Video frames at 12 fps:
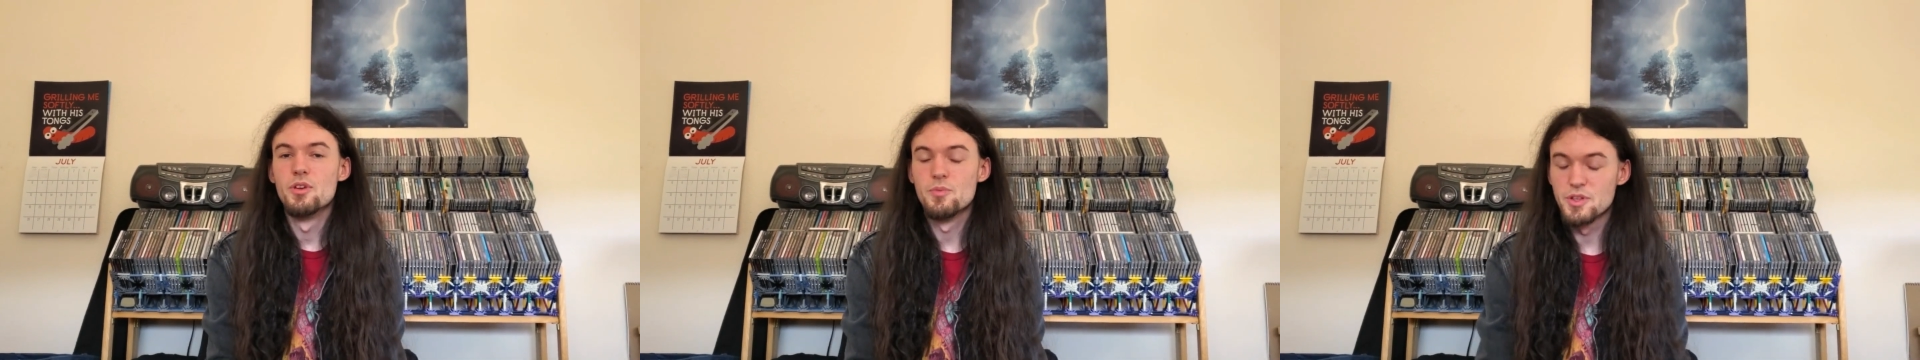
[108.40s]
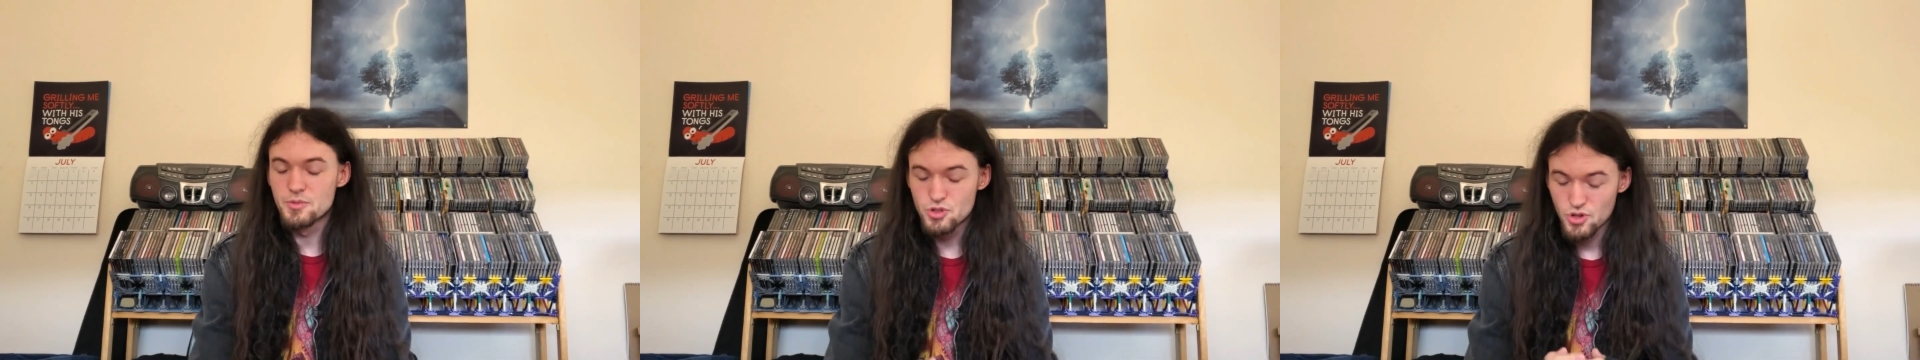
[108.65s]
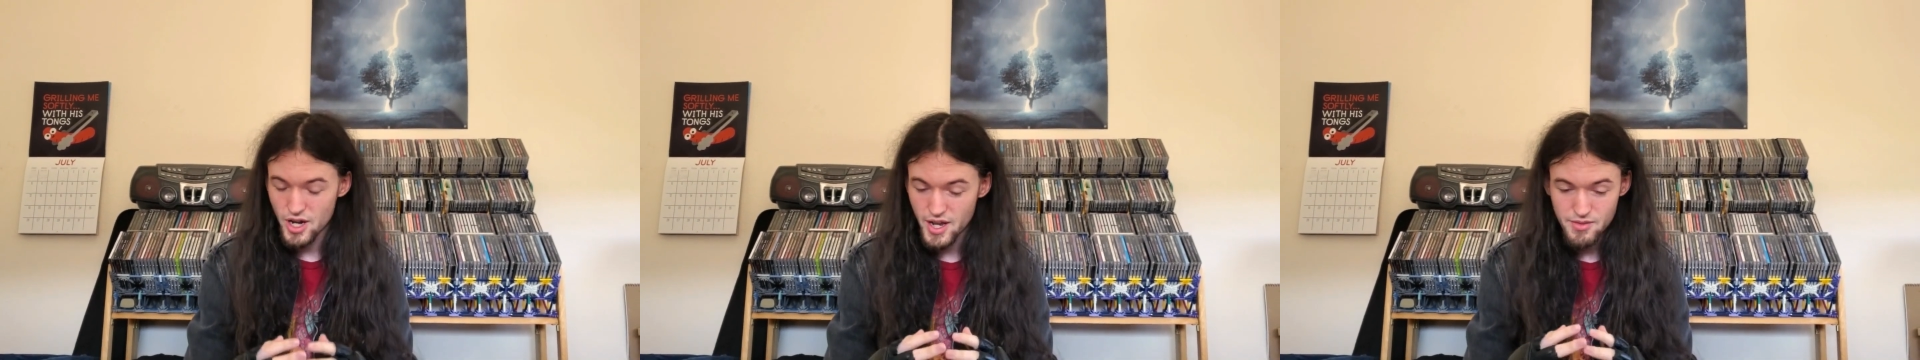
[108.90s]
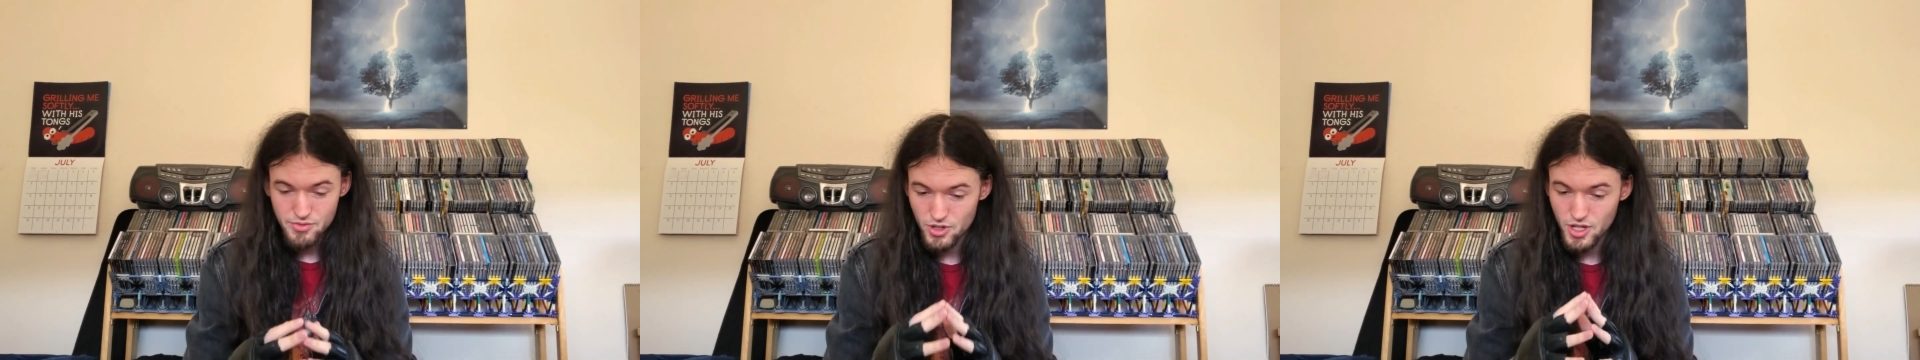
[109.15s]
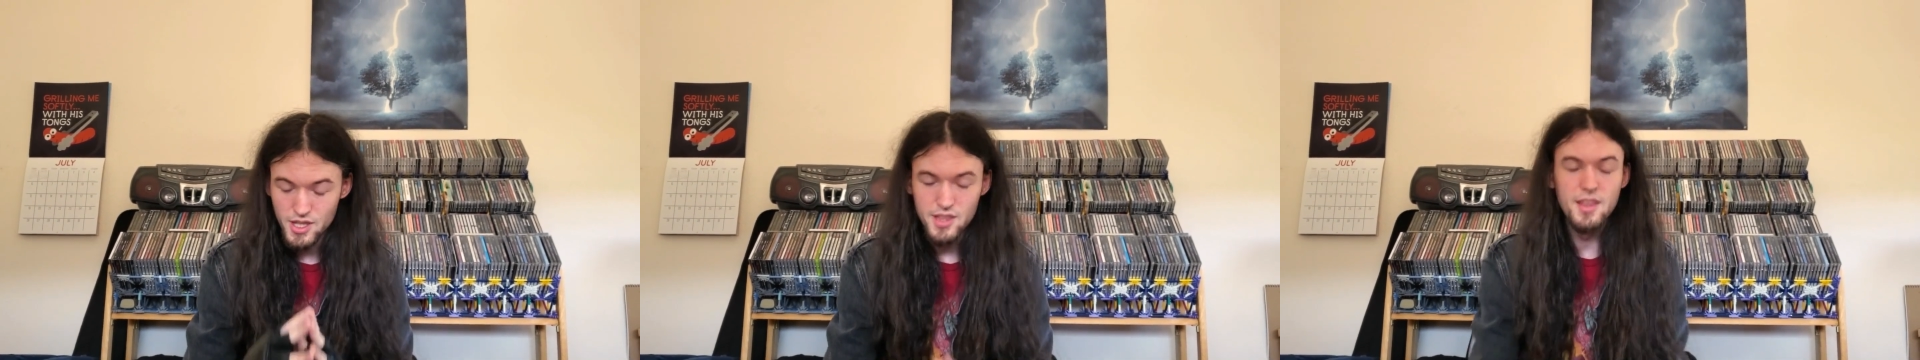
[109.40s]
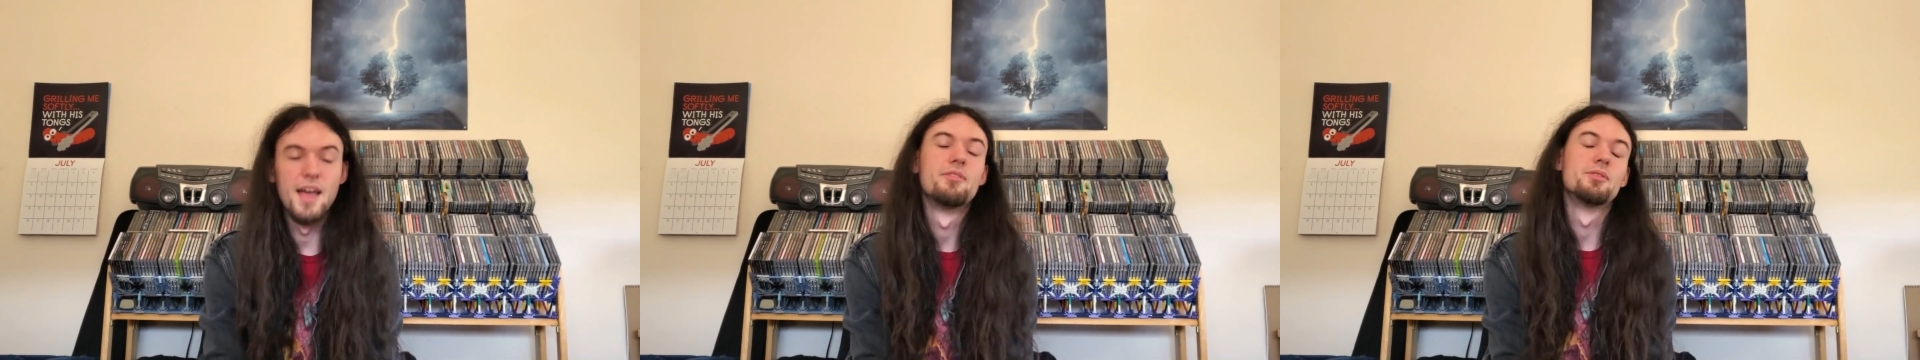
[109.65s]
We've been trying for
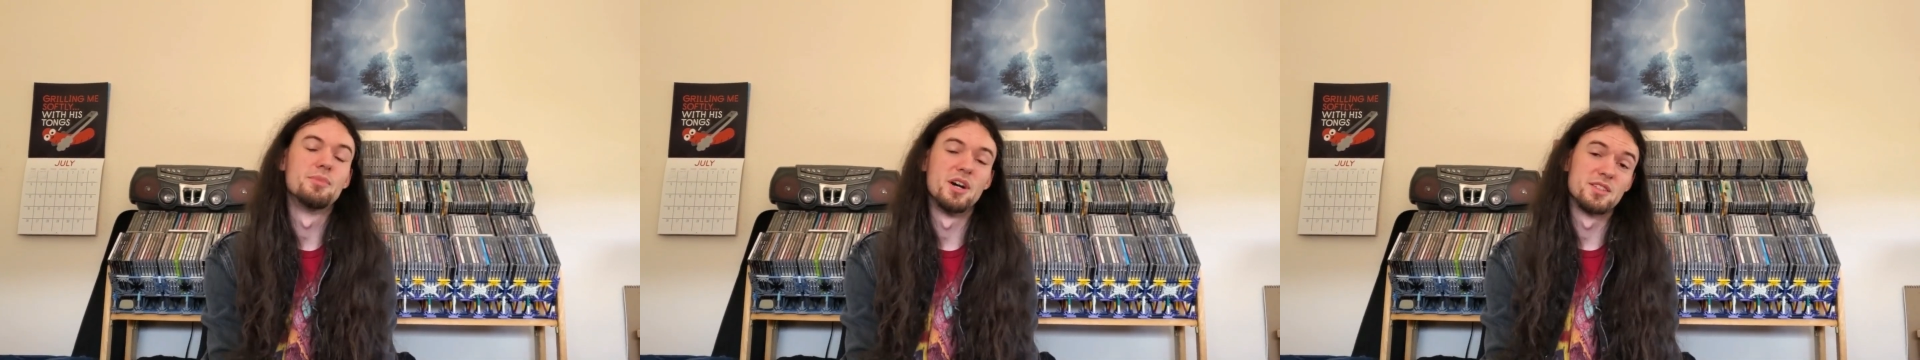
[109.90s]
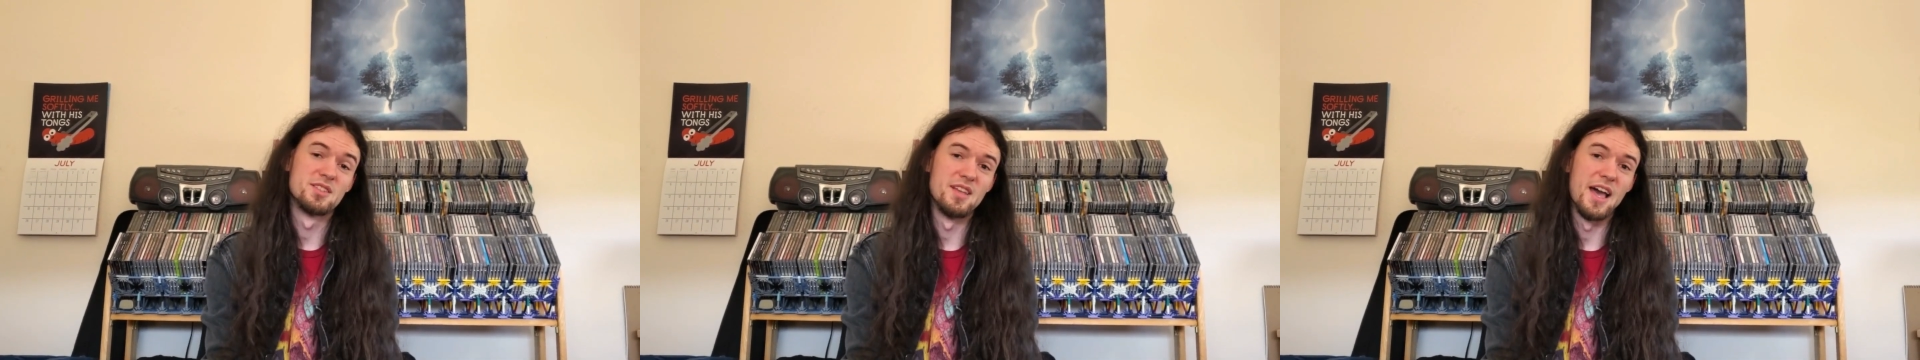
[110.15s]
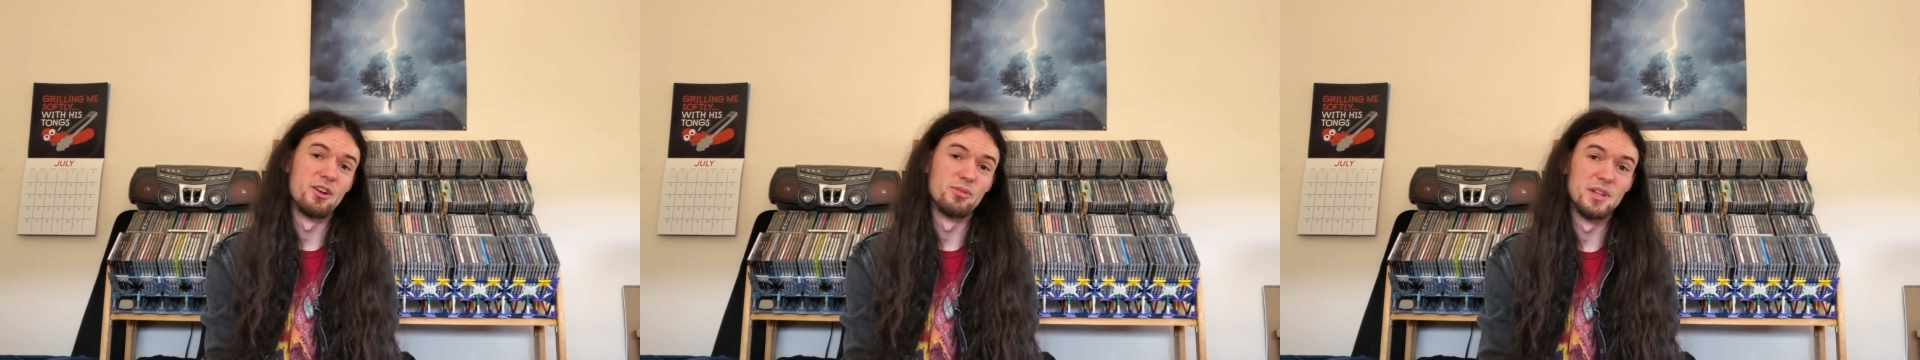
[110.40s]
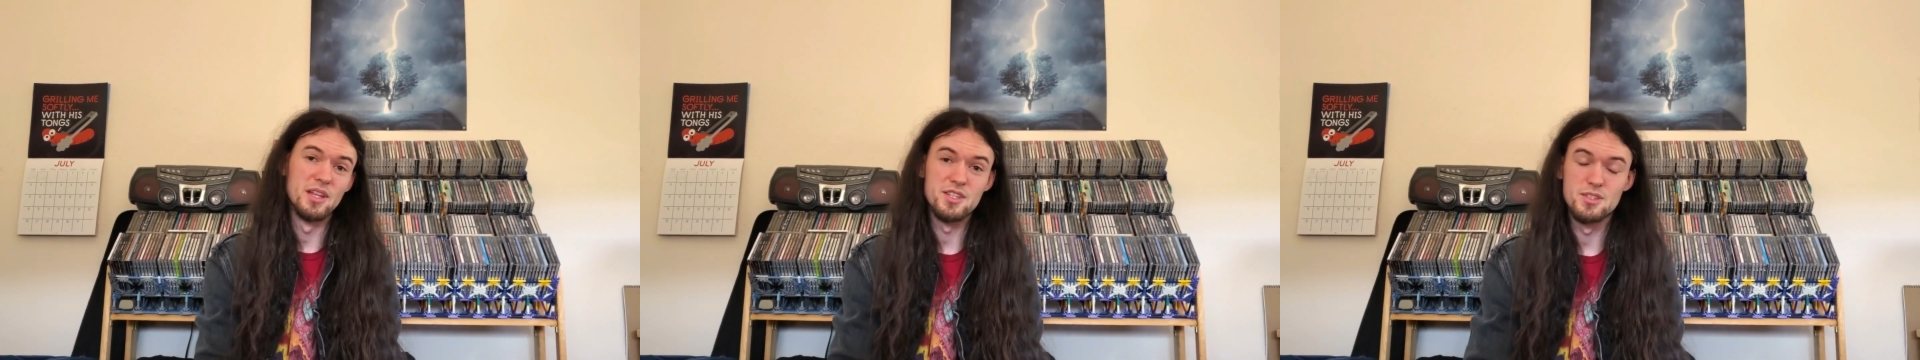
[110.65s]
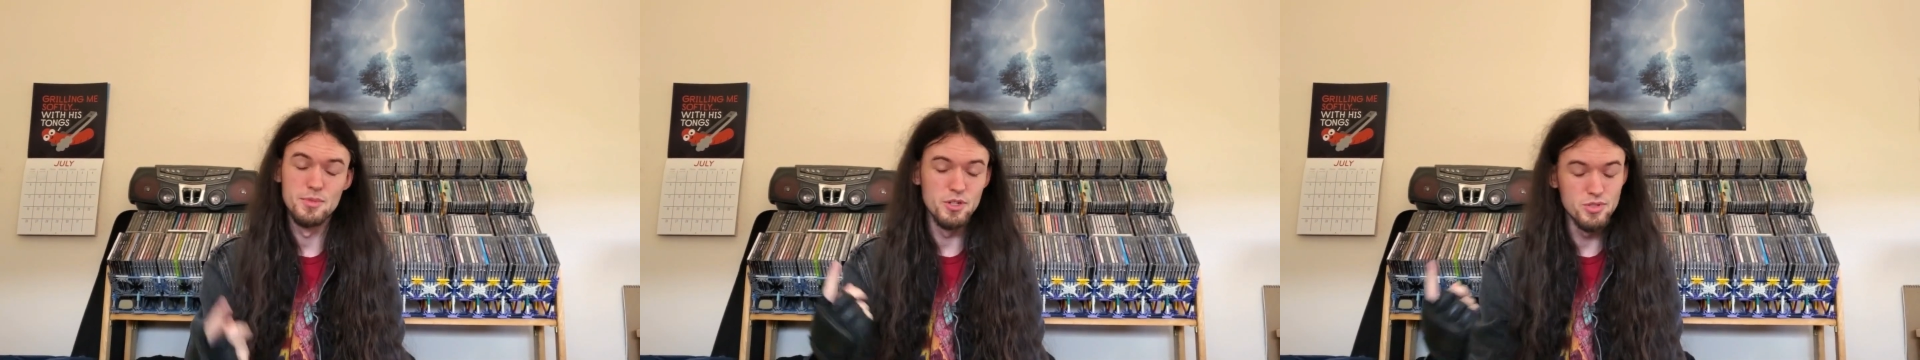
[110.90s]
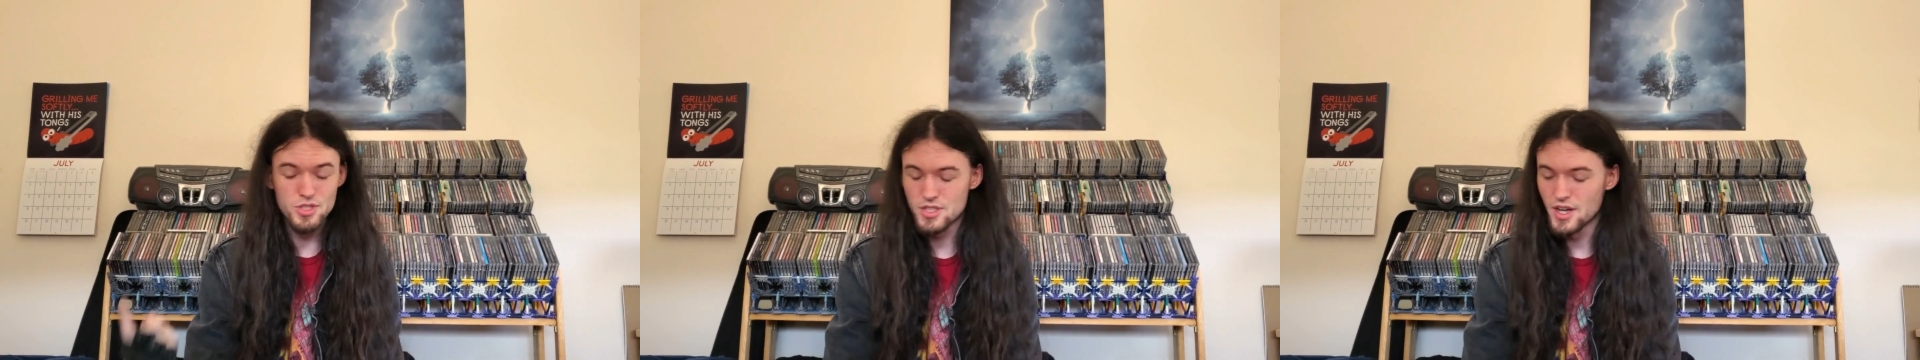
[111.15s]
11 months now to release some
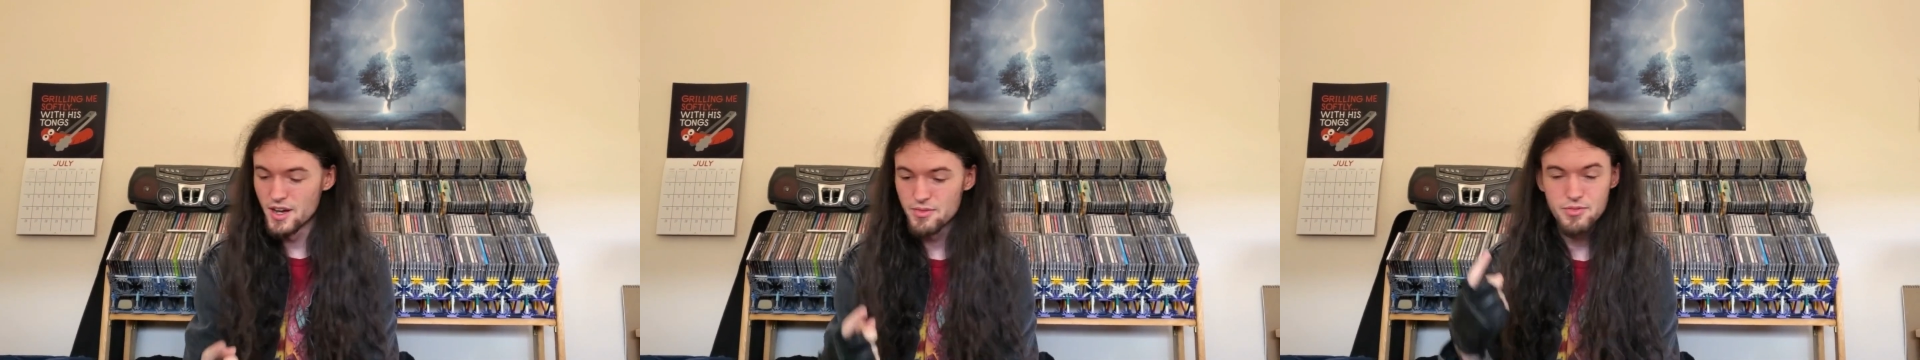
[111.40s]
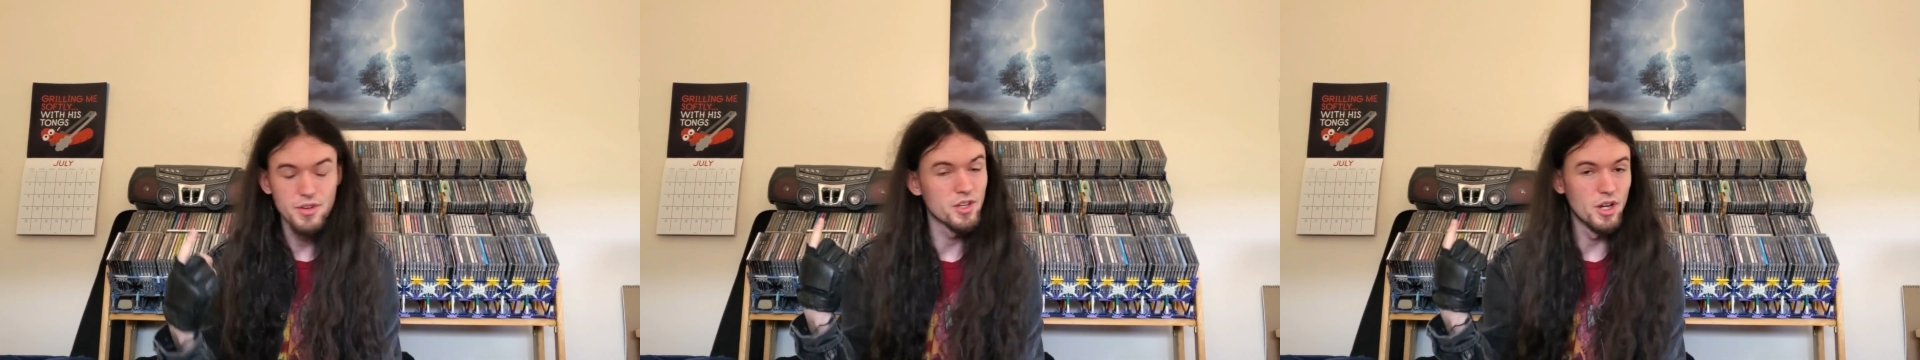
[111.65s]
new stuff,